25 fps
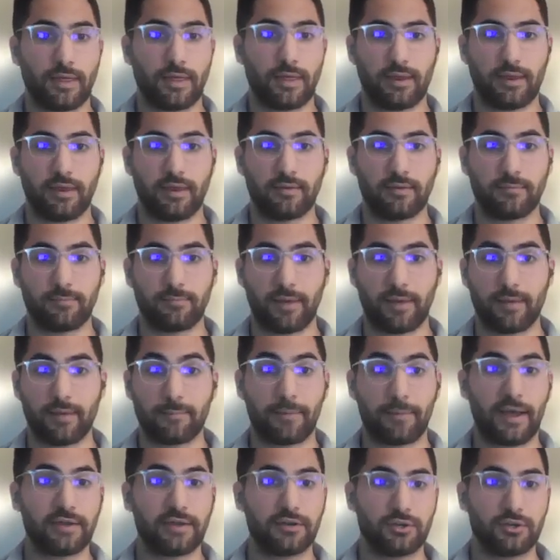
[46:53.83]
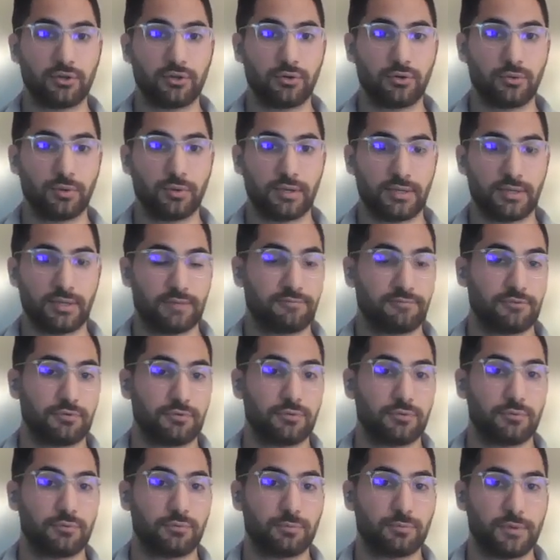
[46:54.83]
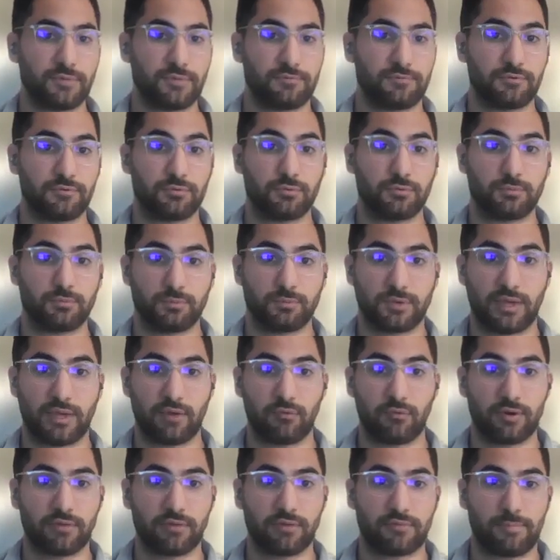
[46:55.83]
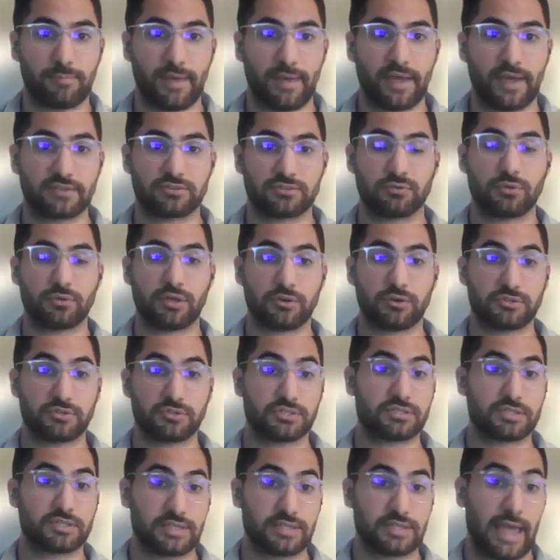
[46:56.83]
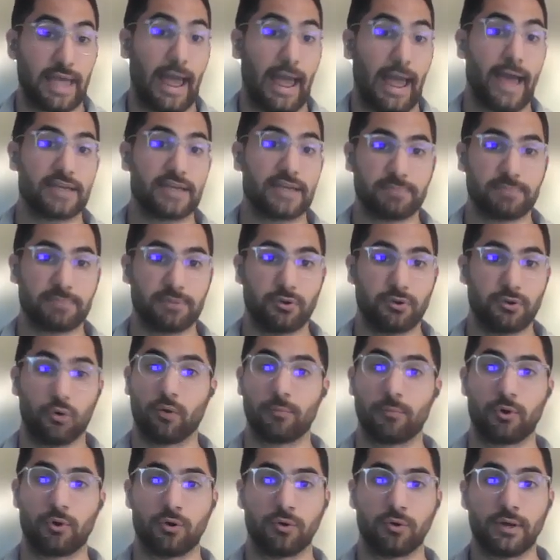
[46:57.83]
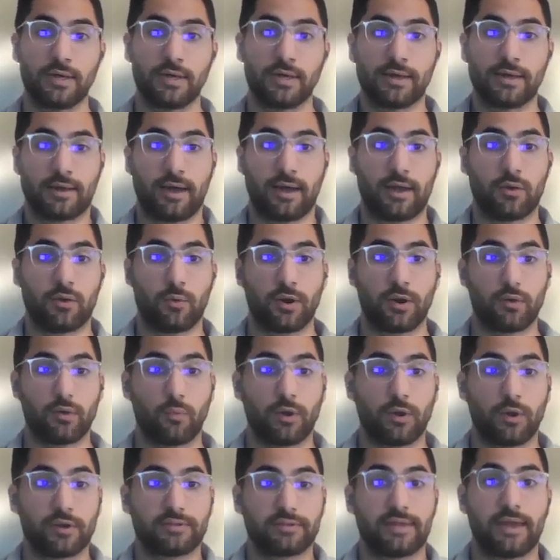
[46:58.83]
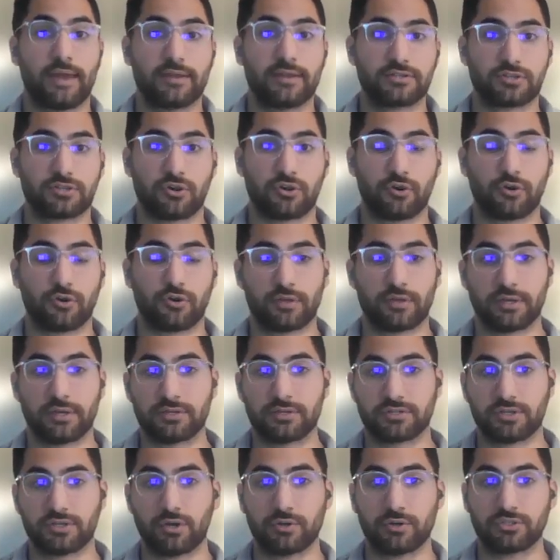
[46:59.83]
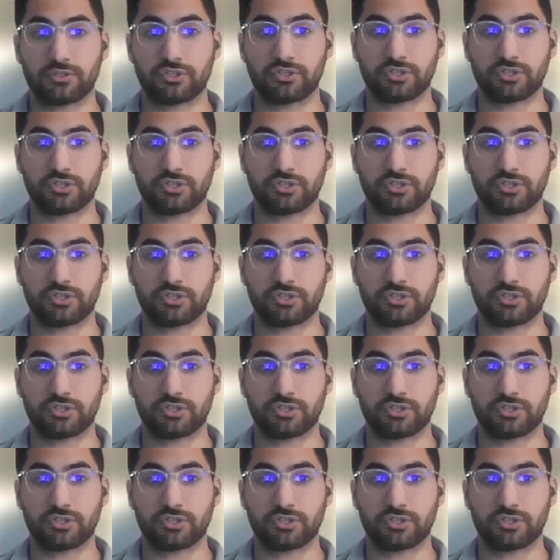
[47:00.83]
And by new, if you get rid of the past 2 years, this has been normal, kind of where debt is currently. So it's